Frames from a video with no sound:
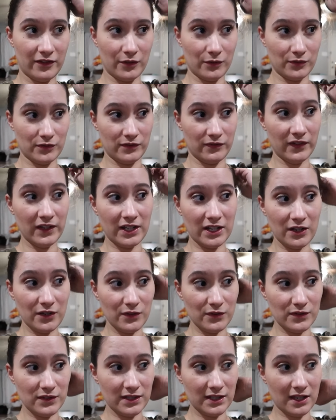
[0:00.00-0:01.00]
those
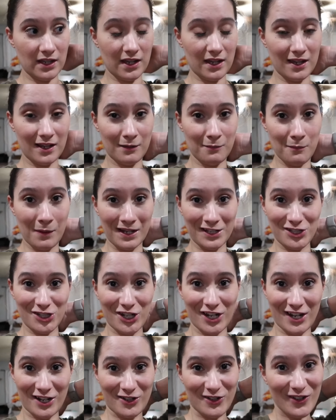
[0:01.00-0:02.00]
videos in my
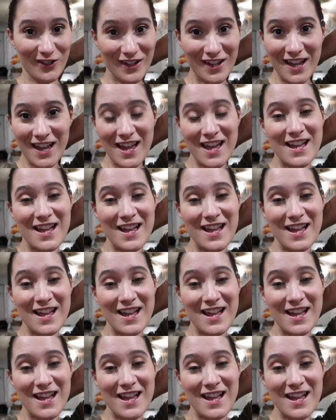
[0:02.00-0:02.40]
channel.